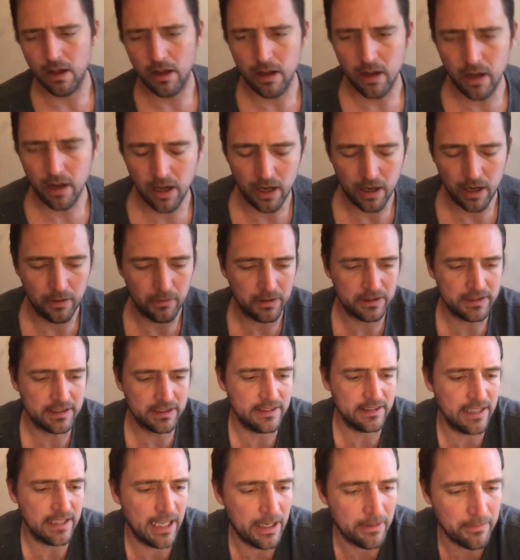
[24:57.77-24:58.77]
oh, what's
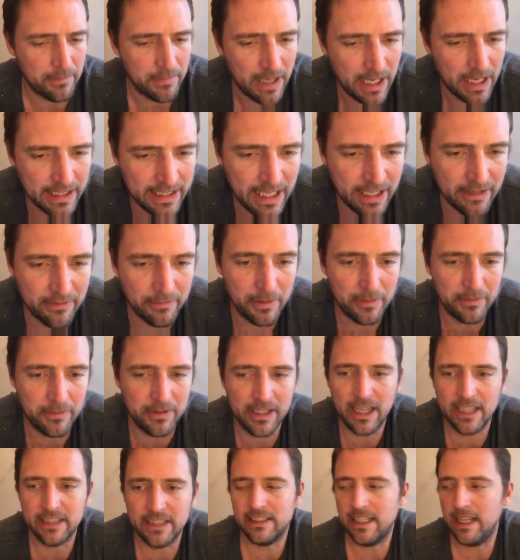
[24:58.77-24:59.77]
his name? I can't even remember
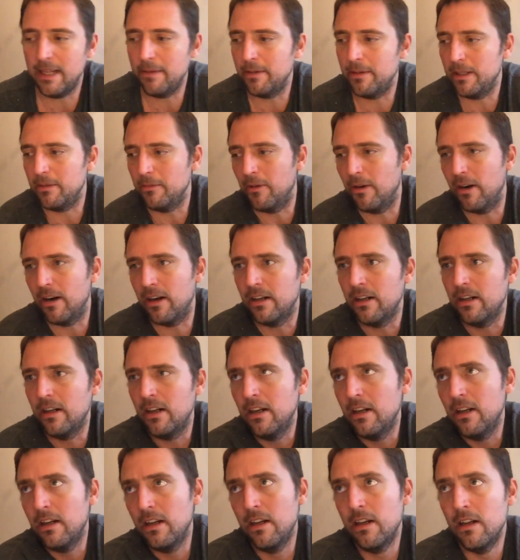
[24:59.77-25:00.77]
the guy's name anymore.
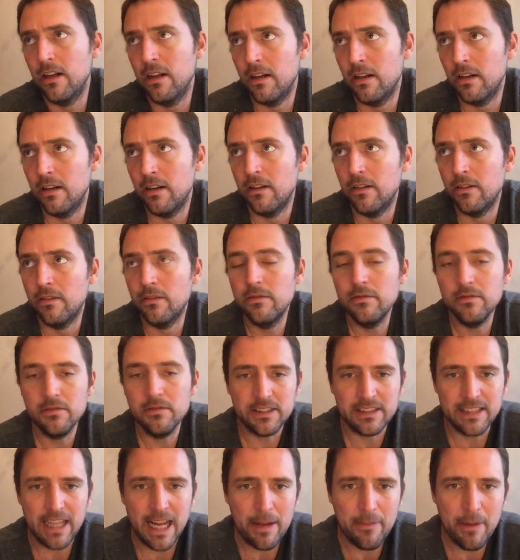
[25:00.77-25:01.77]

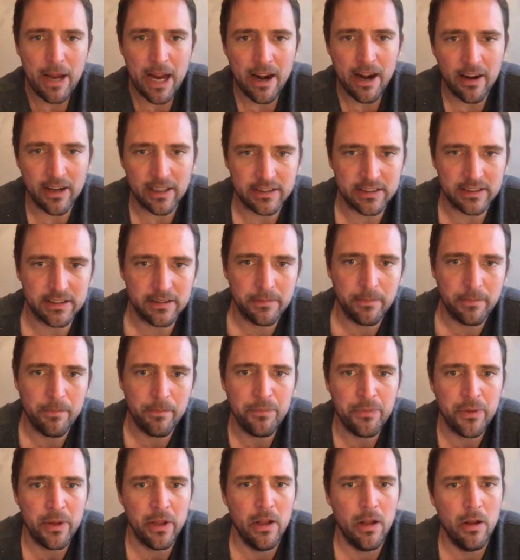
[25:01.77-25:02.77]
Sam Harris.
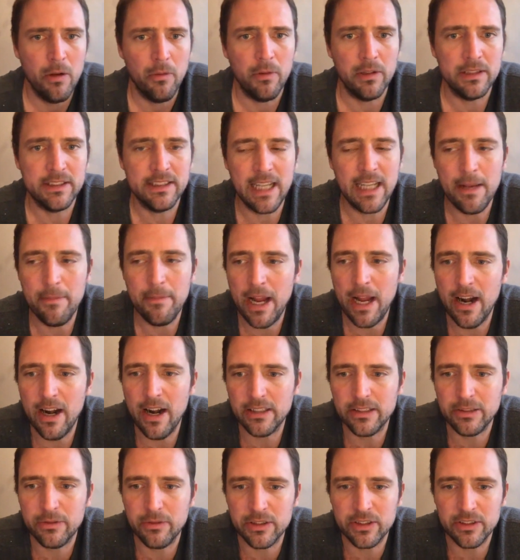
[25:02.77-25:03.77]
When Sam
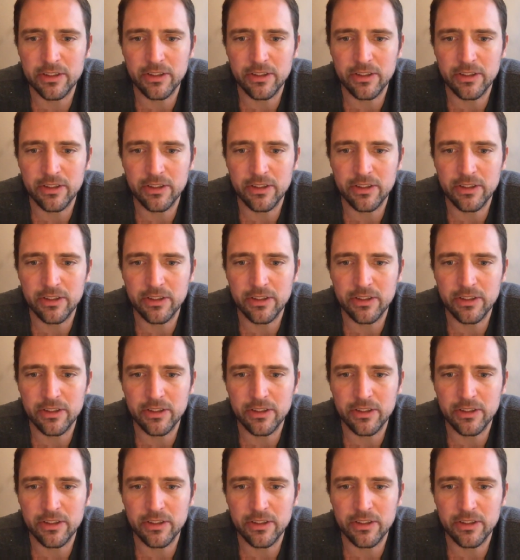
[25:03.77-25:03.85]
Harris was